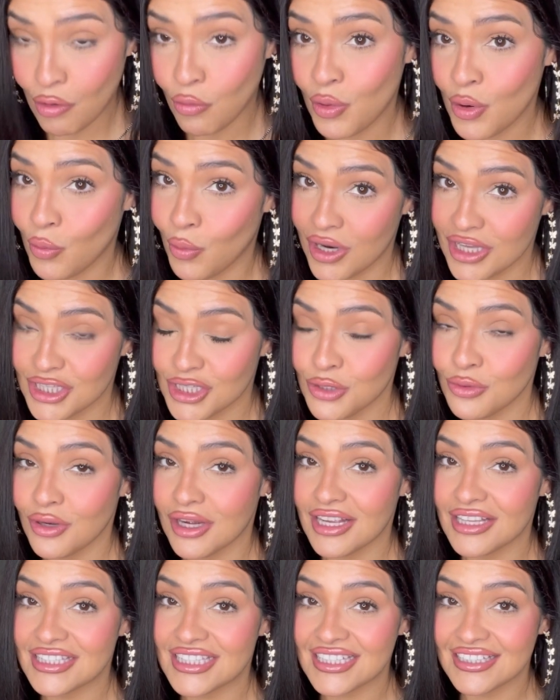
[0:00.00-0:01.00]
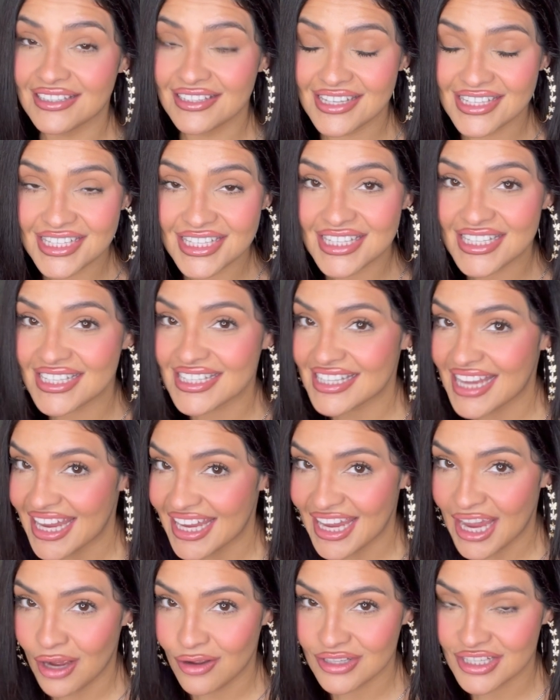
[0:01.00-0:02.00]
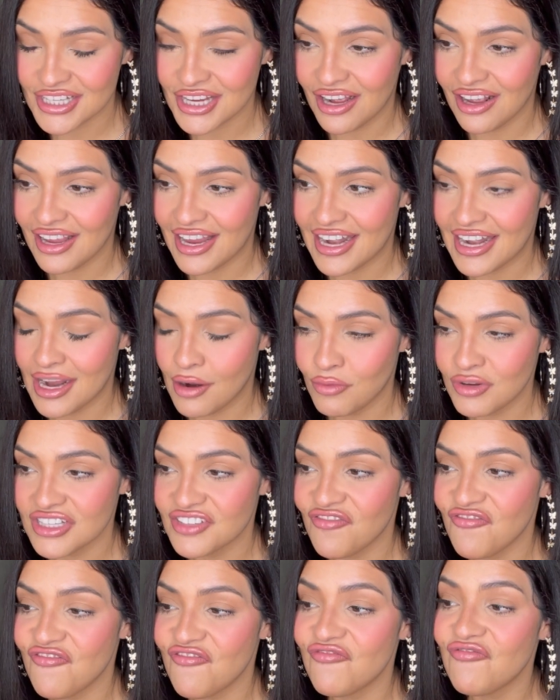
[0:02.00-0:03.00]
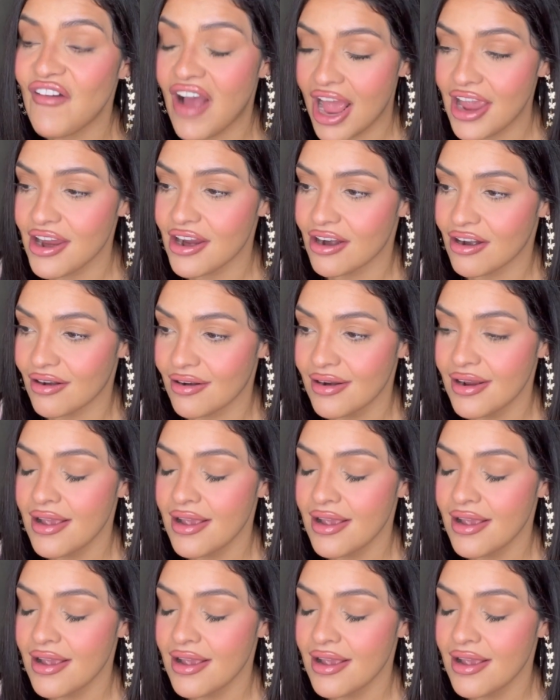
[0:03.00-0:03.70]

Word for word: We went to a delicious steakhouse, y'all, and it was fire.